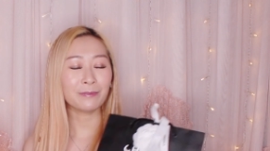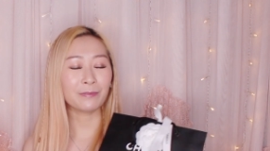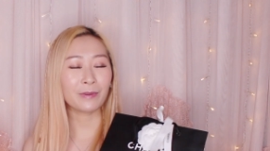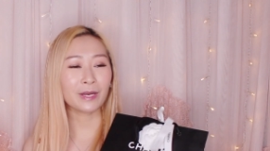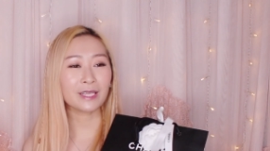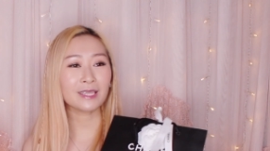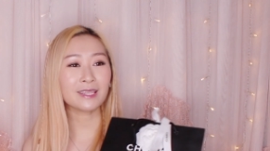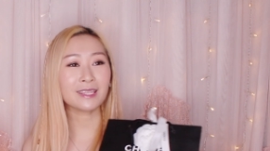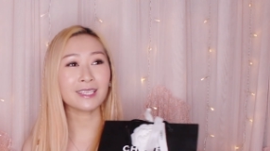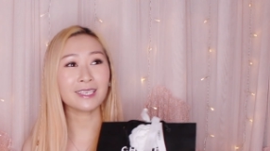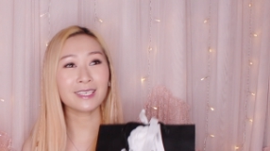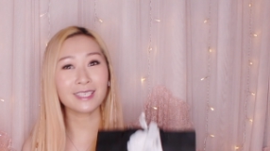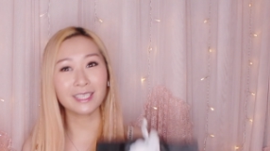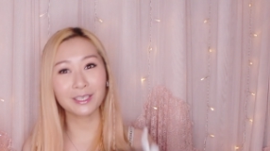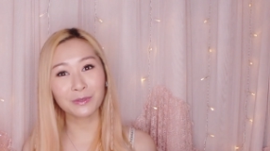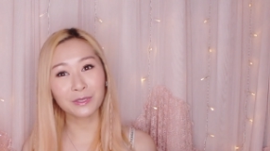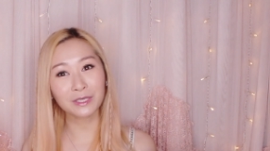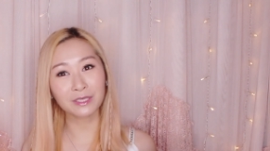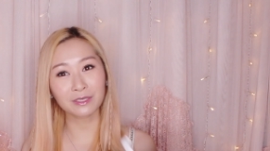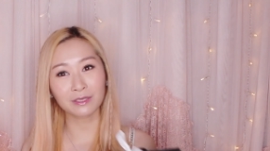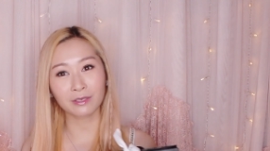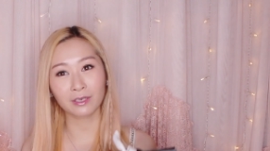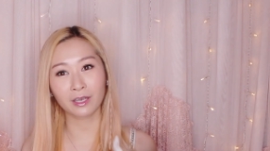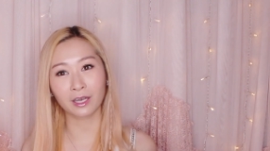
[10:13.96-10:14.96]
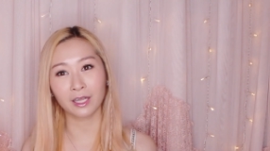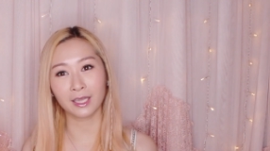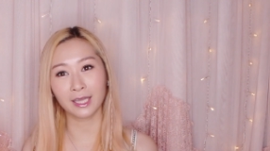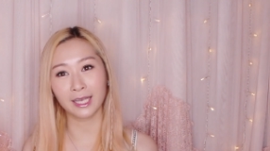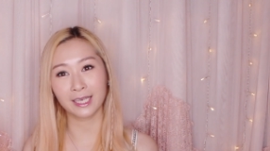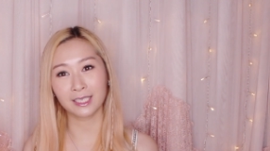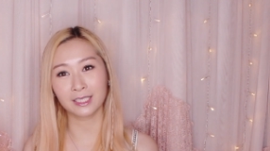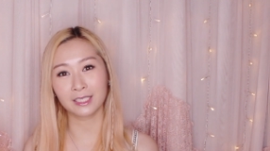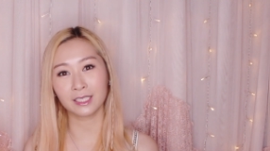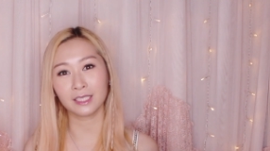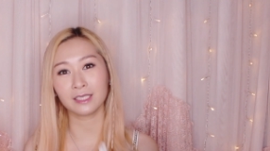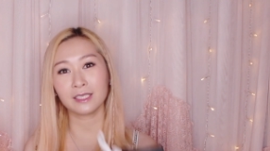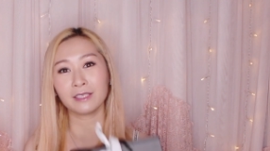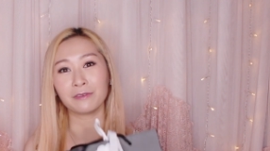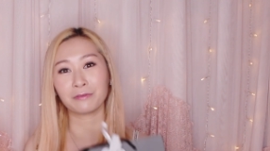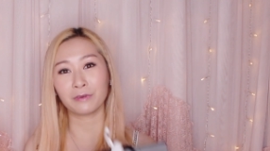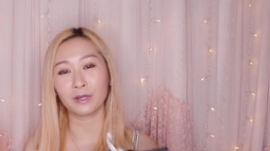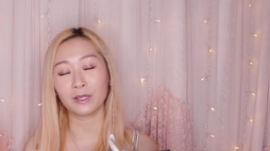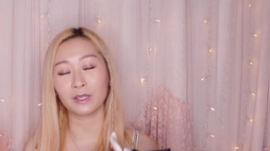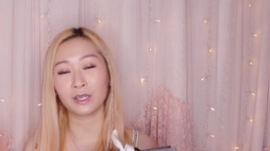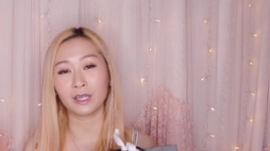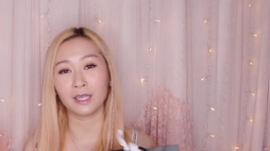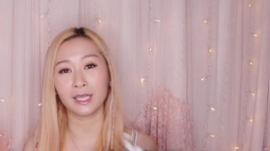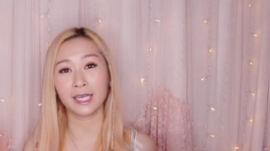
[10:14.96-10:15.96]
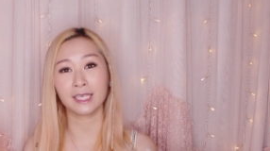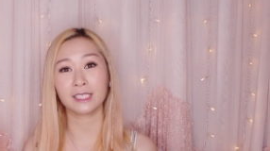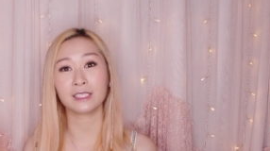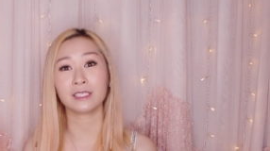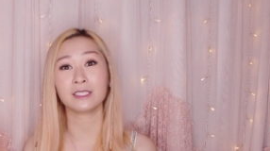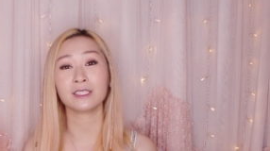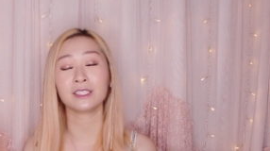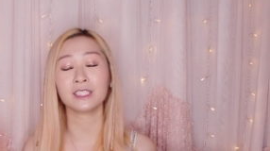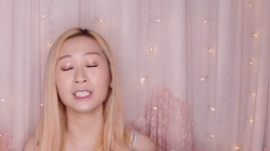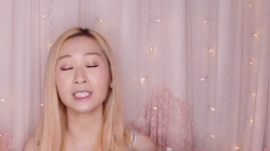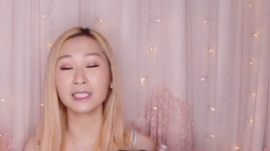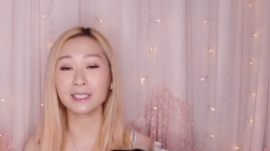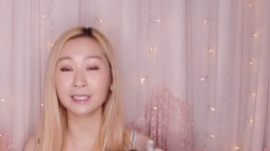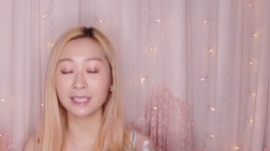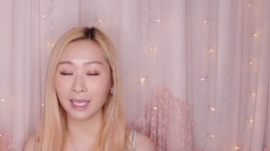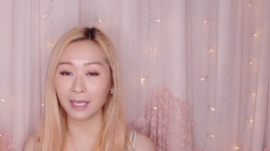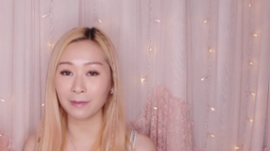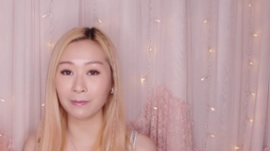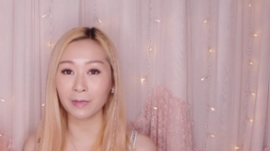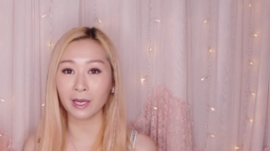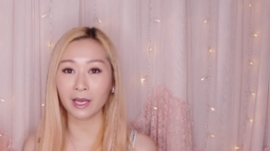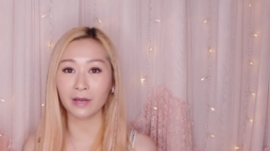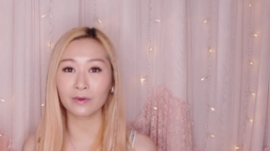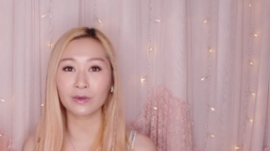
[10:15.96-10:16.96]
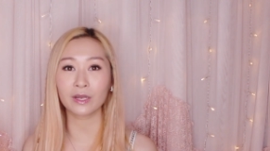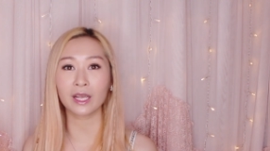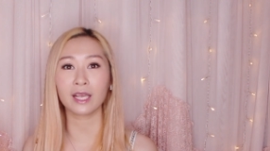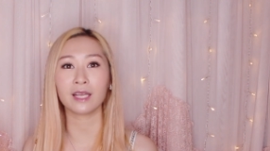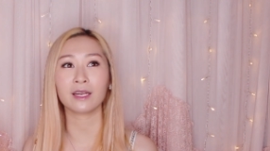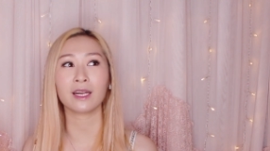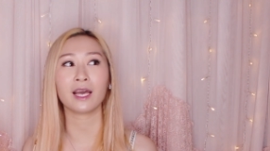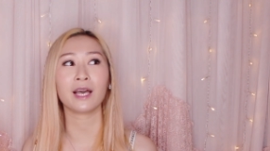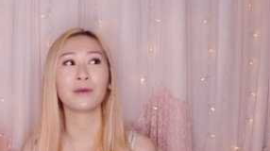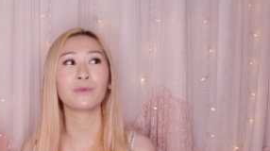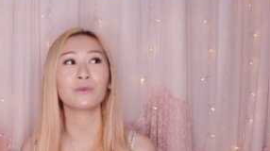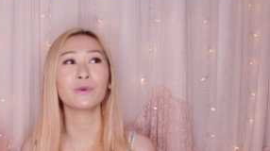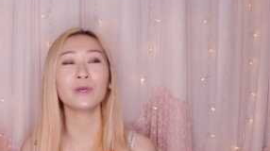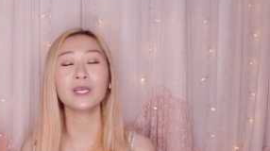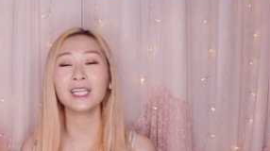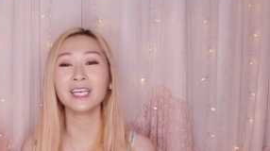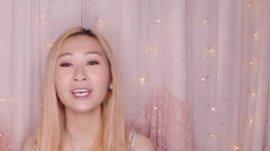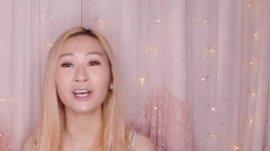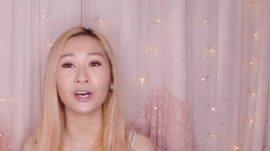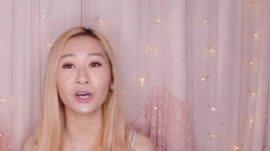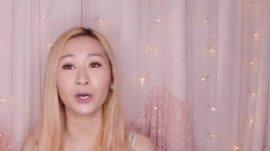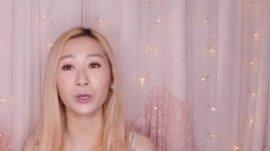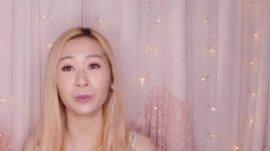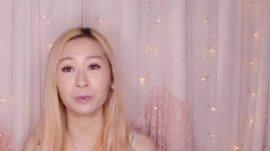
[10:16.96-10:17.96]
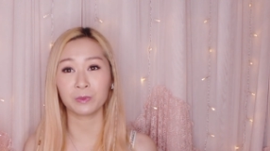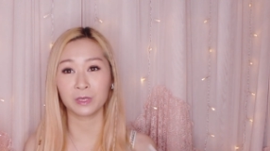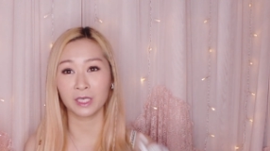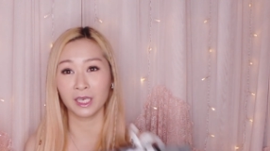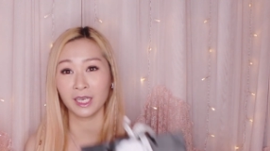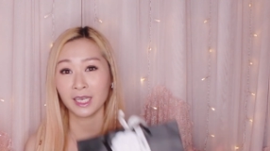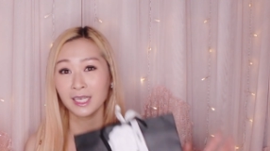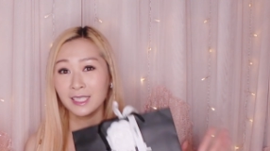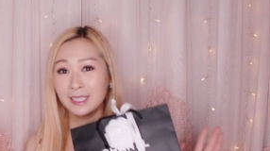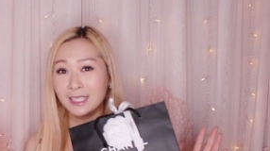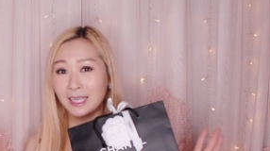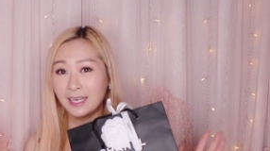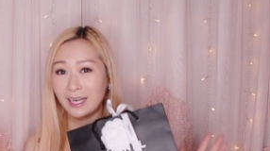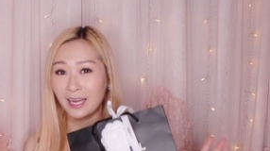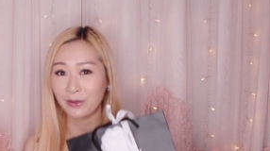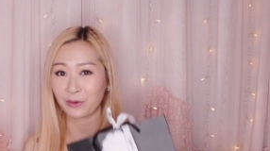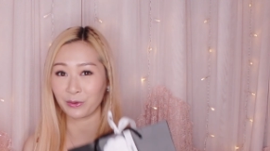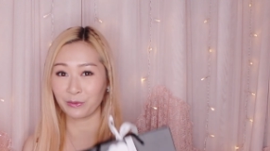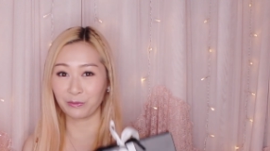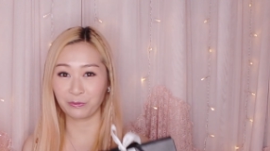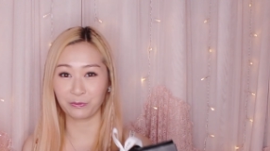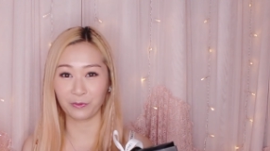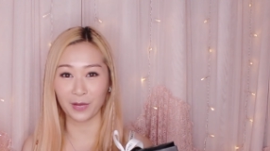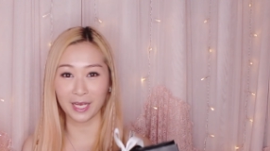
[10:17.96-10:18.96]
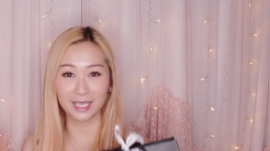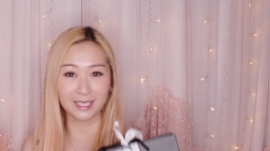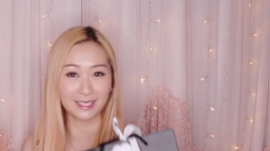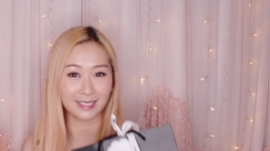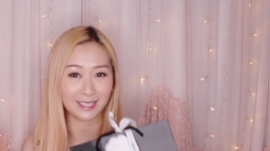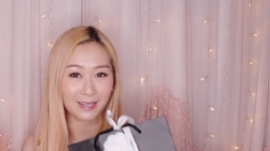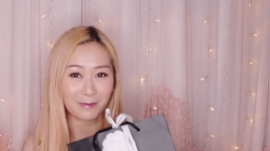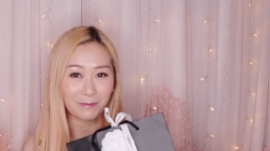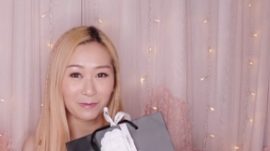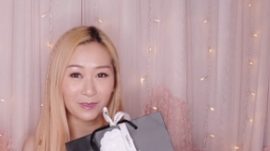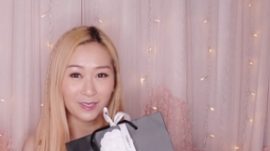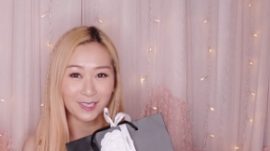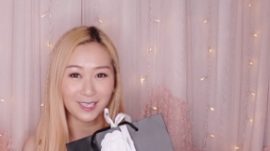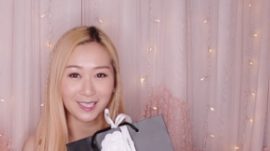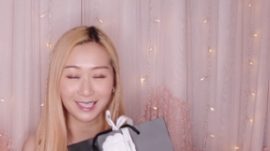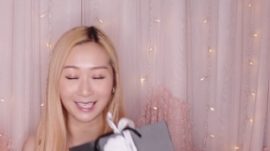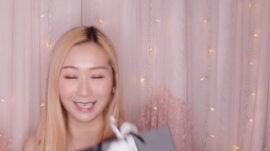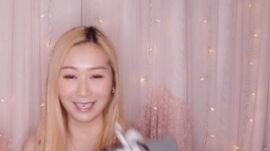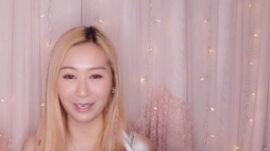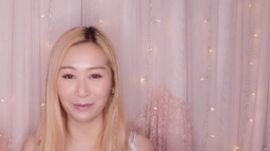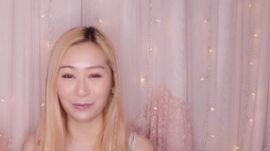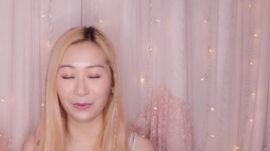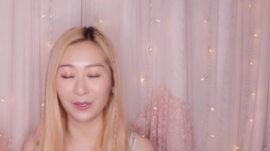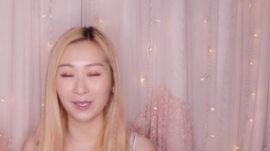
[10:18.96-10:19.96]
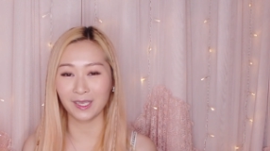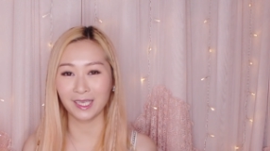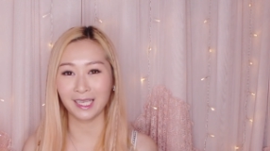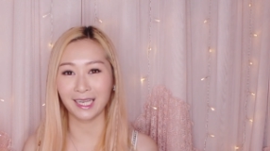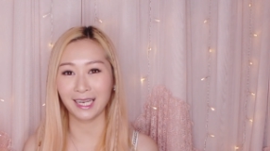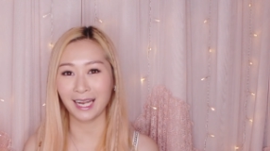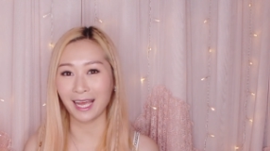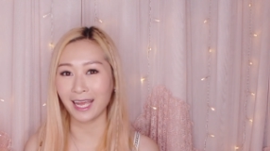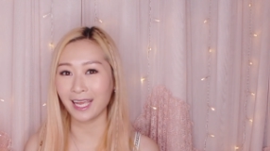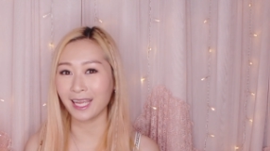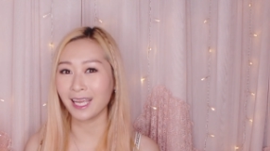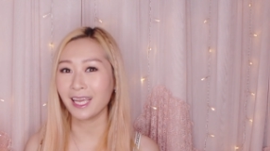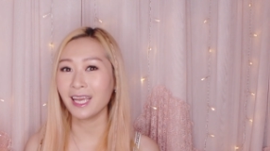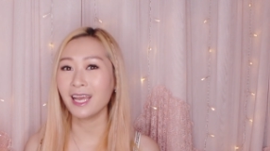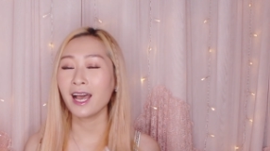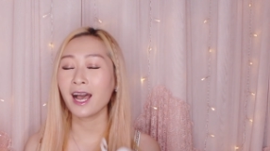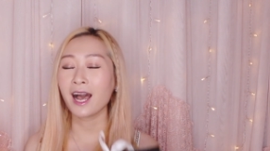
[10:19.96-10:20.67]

But the newest collection, the fall collection, just came out, and I really hoped that I could find something that I really like.